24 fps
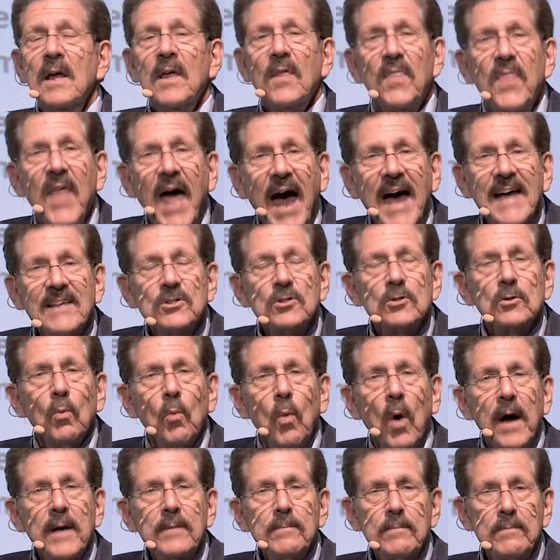That's
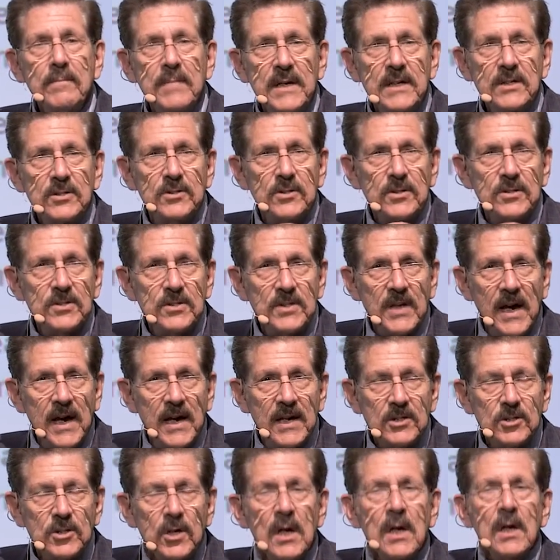what Mises
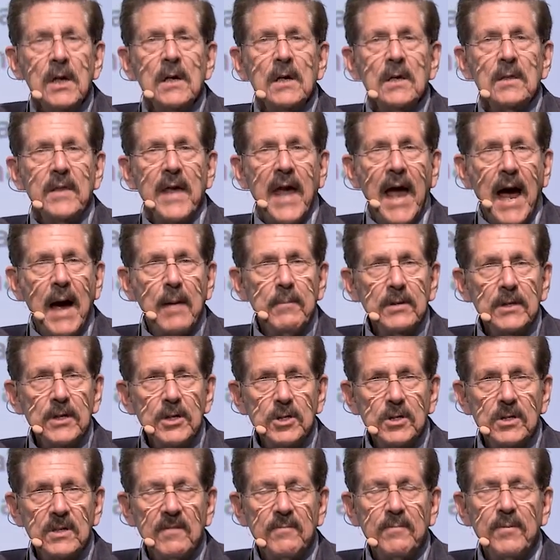says. The
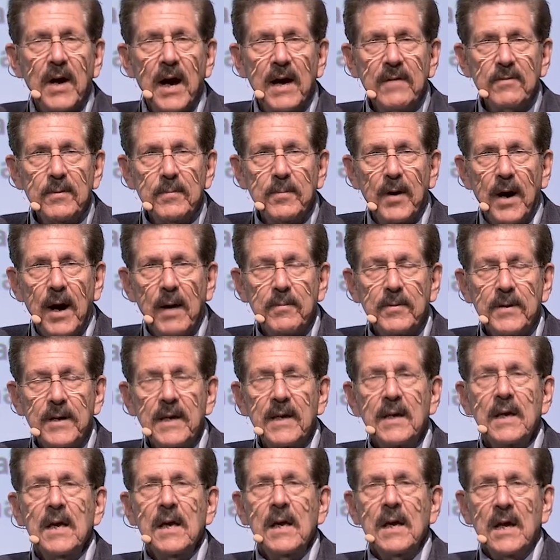abolition of private
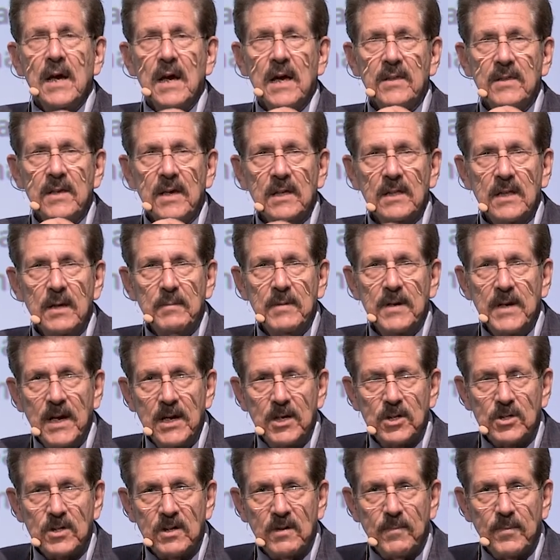property and the
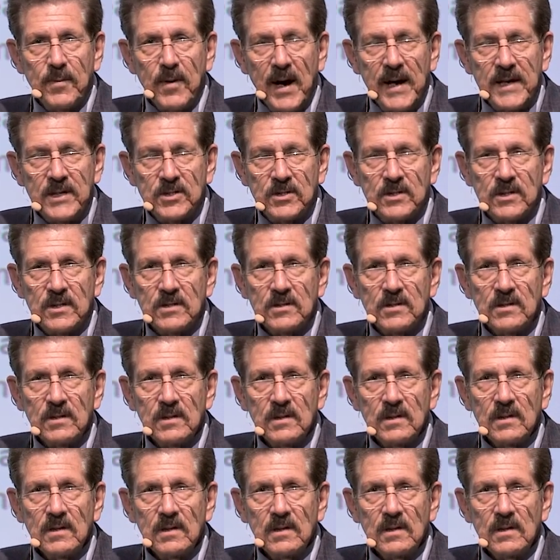elimination of prices